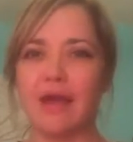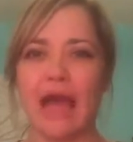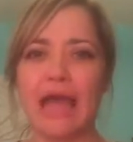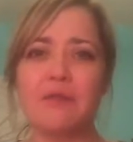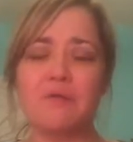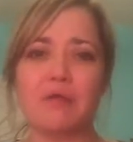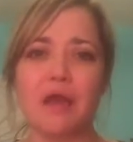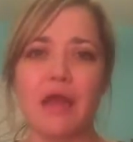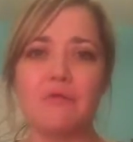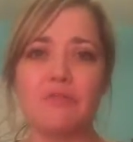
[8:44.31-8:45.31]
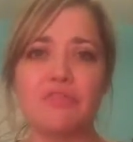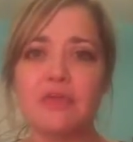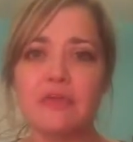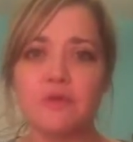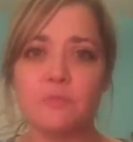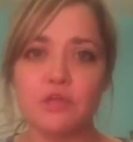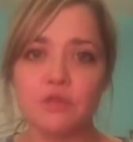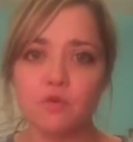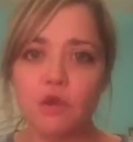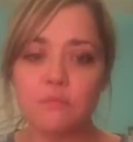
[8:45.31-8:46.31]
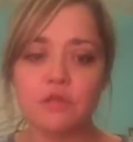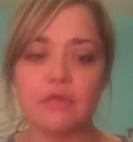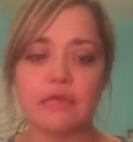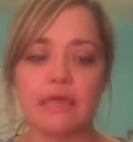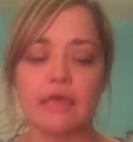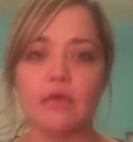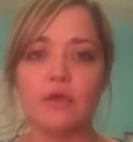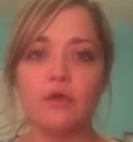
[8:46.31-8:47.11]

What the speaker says: I don't think that we normally